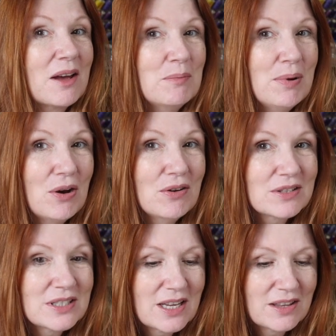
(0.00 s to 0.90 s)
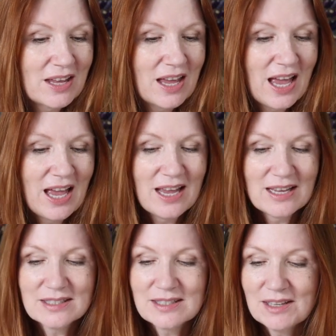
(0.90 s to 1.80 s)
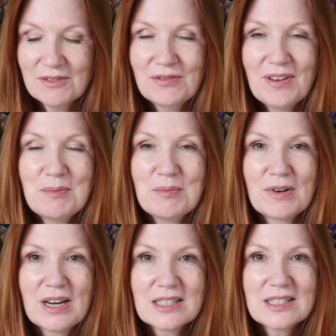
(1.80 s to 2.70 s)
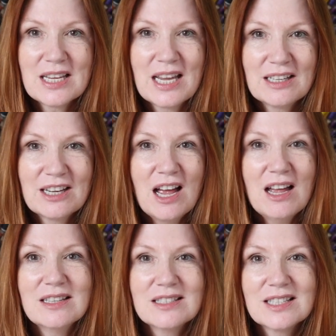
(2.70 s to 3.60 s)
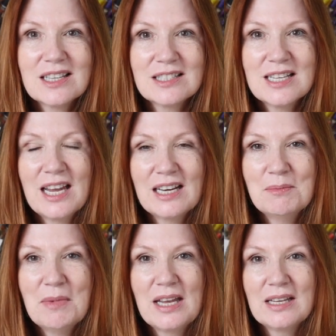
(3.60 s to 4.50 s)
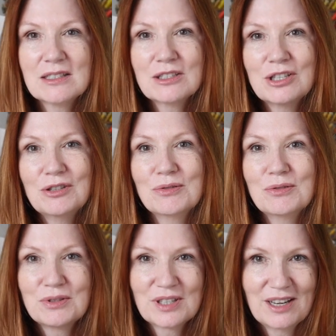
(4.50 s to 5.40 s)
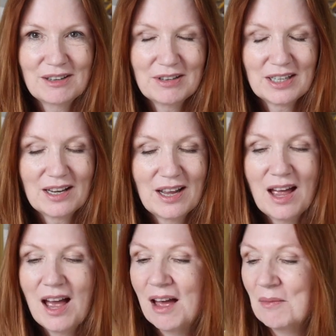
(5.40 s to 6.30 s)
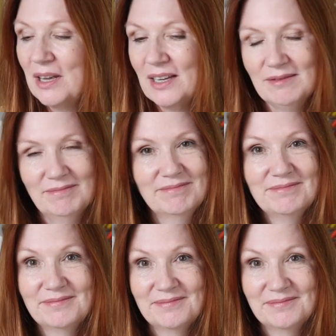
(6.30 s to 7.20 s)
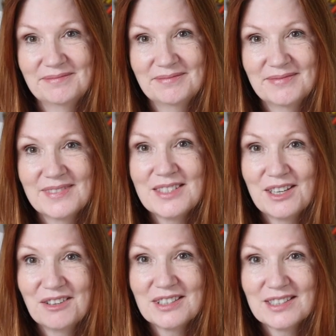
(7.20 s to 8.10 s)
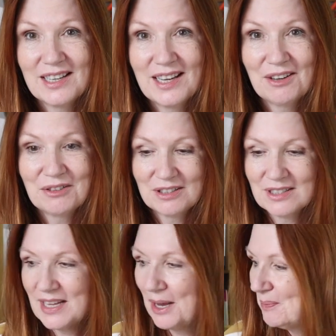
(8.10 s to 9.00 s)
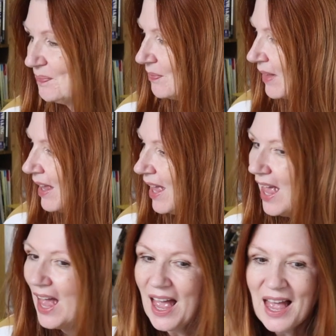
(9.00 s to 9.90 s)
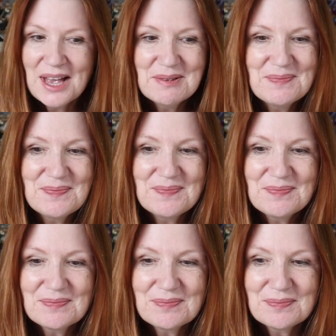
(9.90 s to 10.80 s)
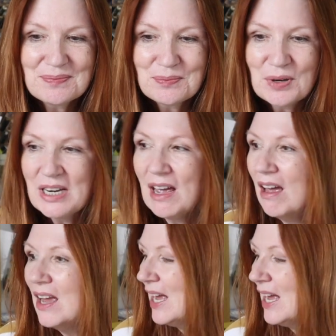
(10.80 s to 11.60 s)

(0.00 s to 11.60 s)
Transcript: a box that has fabrics in colours that are tailor-made to your colouring. I mean, seriously, how good is that? When I